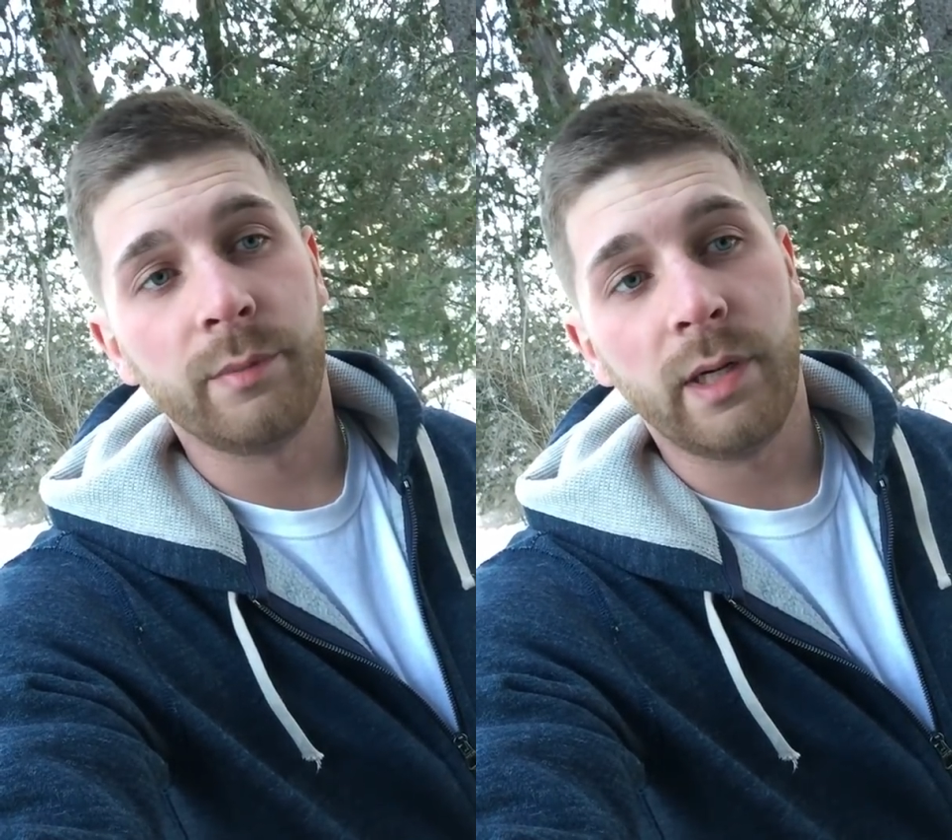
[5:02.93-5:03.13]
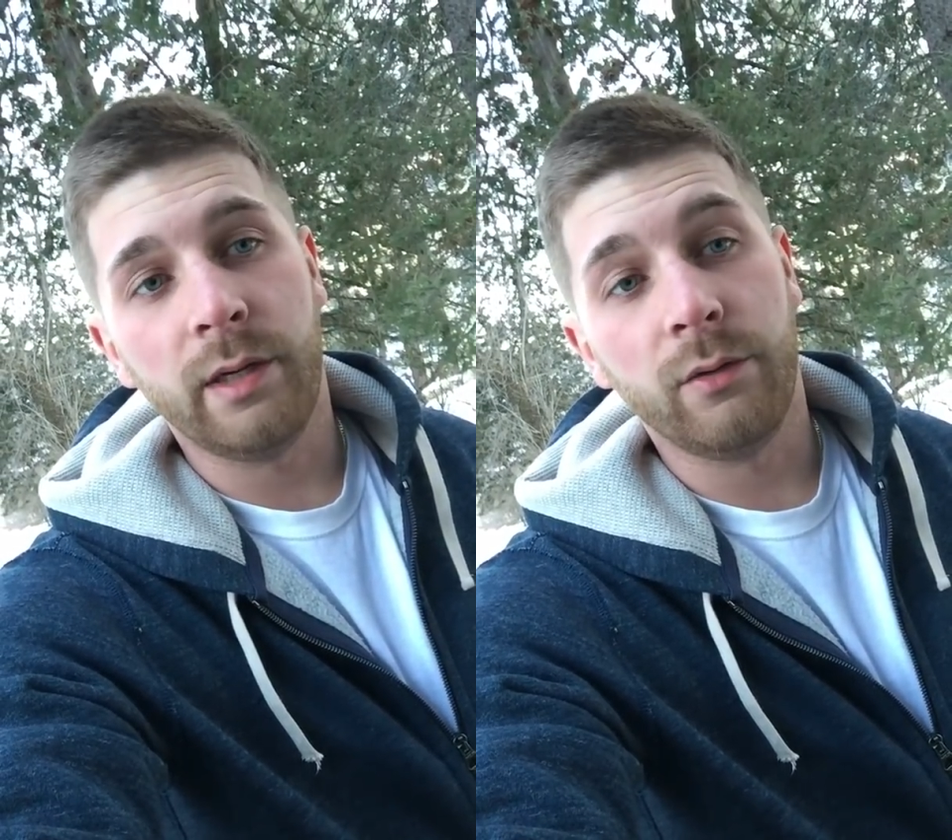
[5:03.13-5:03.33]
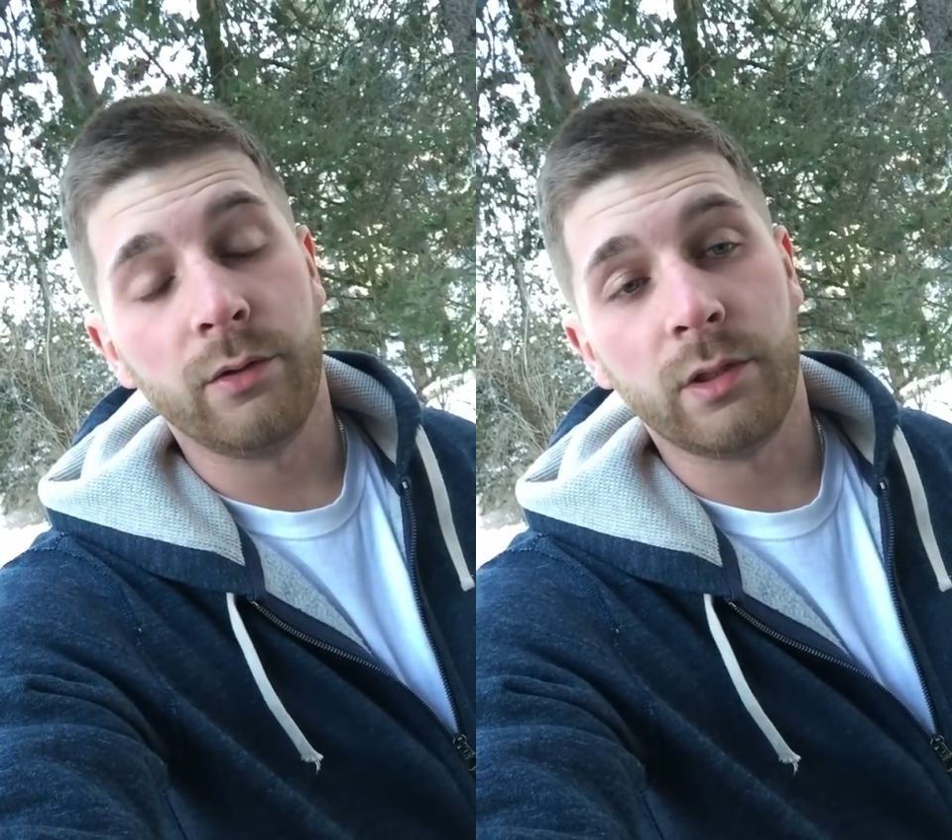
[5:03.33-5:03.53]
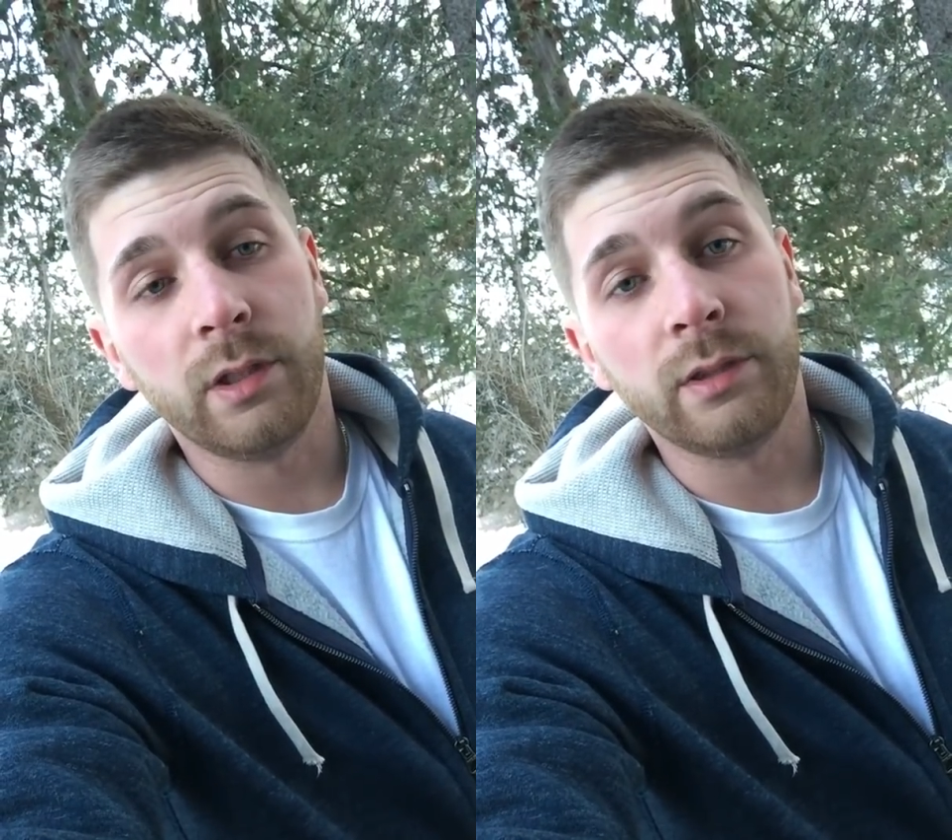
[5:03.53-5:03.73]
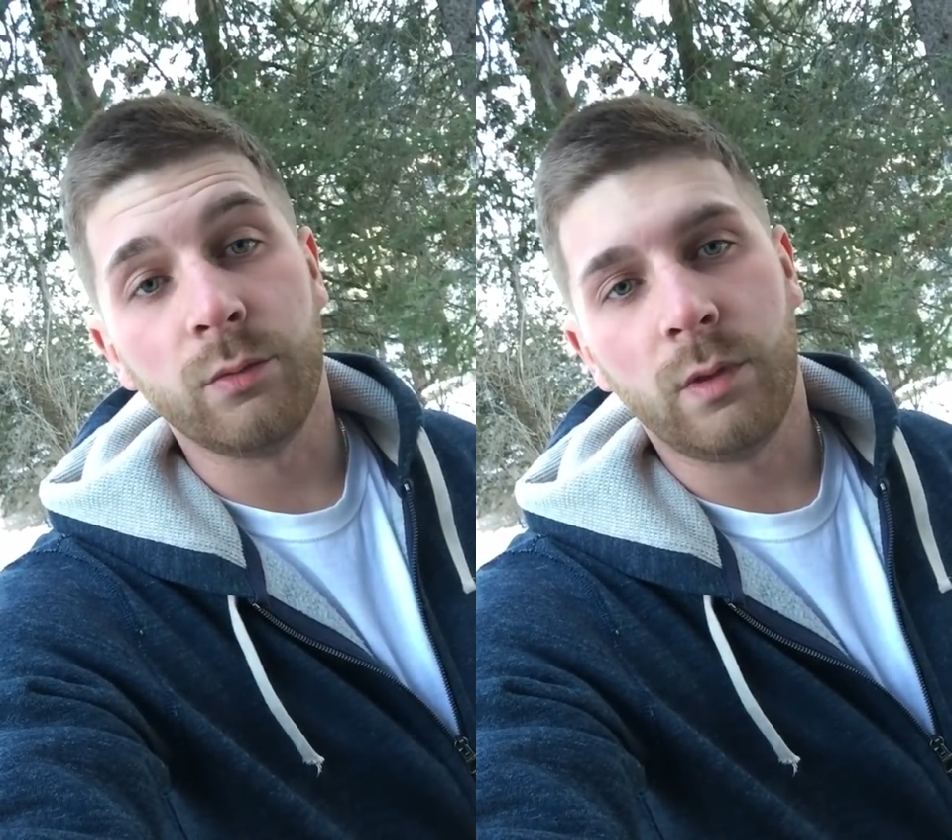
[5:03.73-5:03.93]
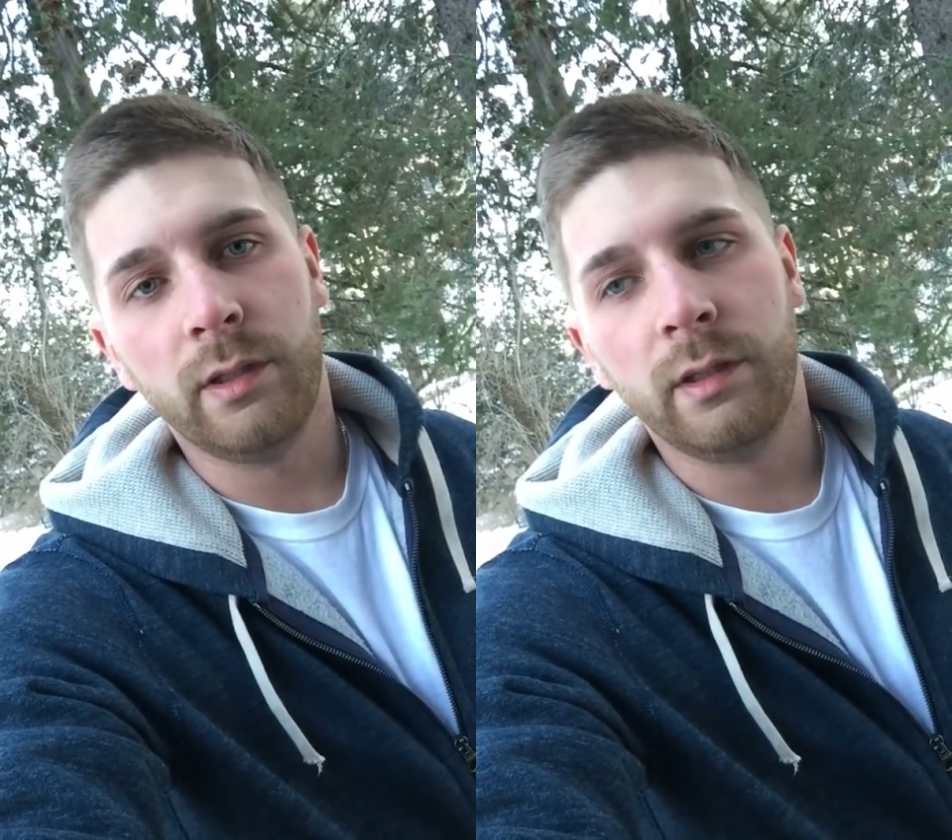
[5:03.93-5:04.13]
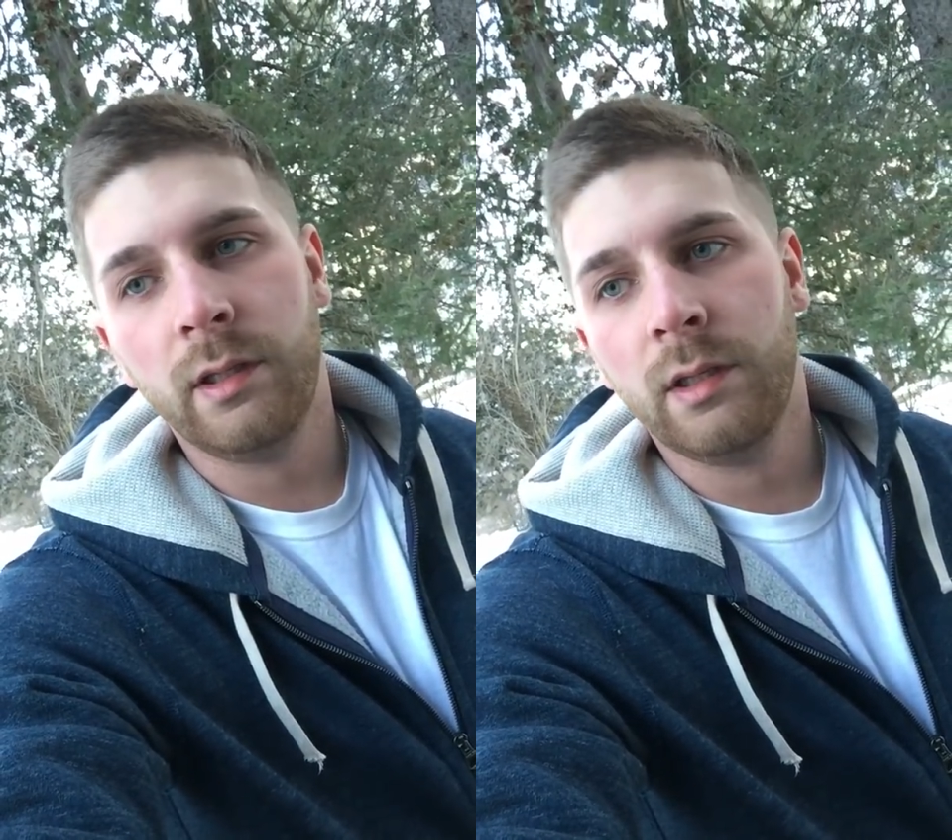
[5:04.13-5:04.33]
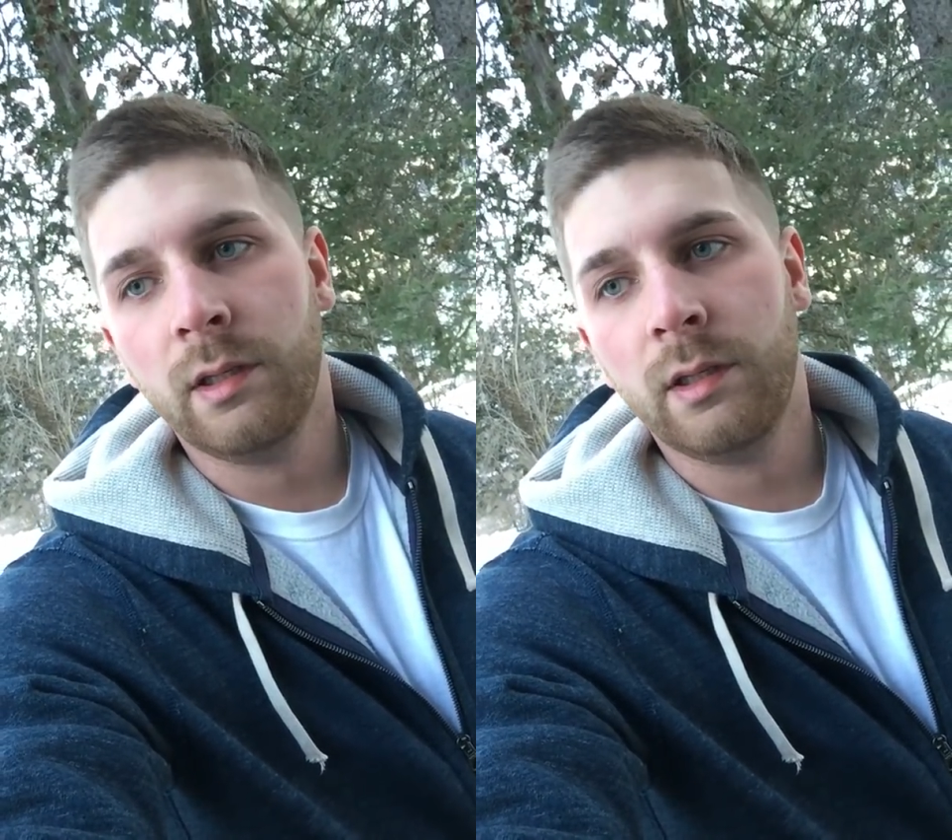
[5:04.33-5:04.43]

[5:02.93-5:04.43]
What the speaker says: but I know there's at least one.